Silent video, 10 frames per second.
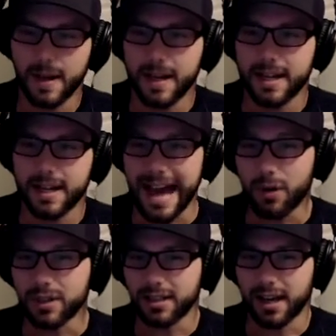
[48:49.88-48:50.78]
Now
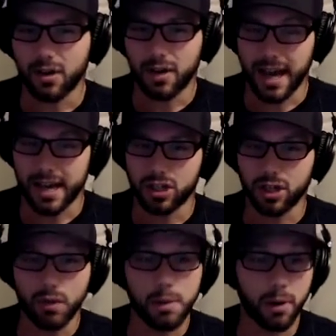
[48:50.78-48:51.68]
it's like, okay,
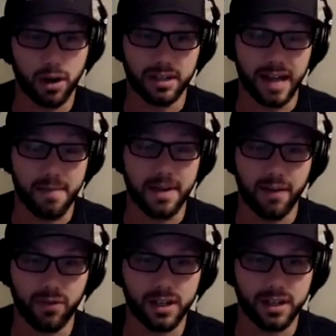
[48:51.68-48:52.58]
should we put our time and
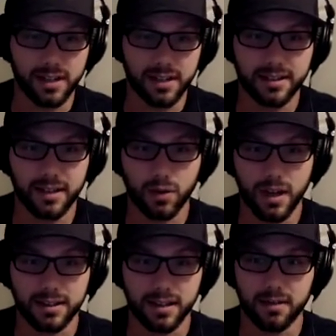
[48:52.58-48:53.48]
effort into this, and
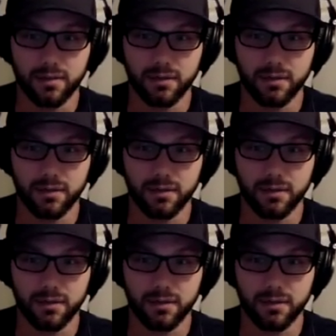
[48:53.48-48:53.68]
is it